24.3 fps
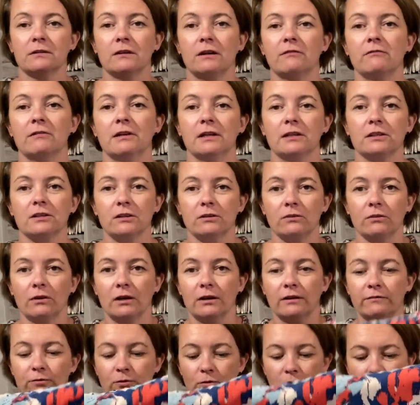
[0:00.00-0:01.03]
I really do, I
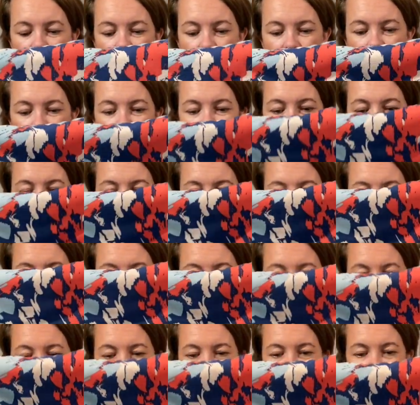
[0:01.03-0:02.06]
love all of
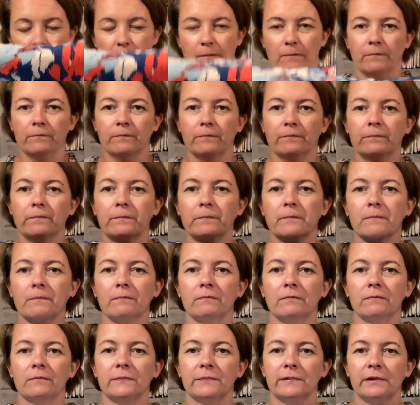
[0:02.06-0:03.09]
them.
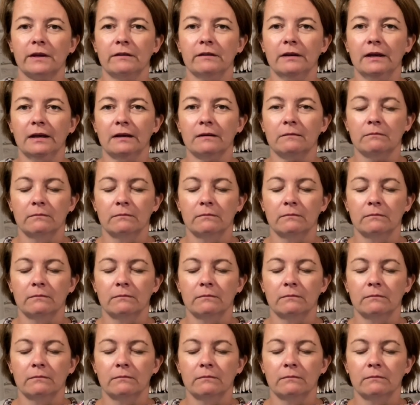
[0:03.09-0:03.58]
So yeah,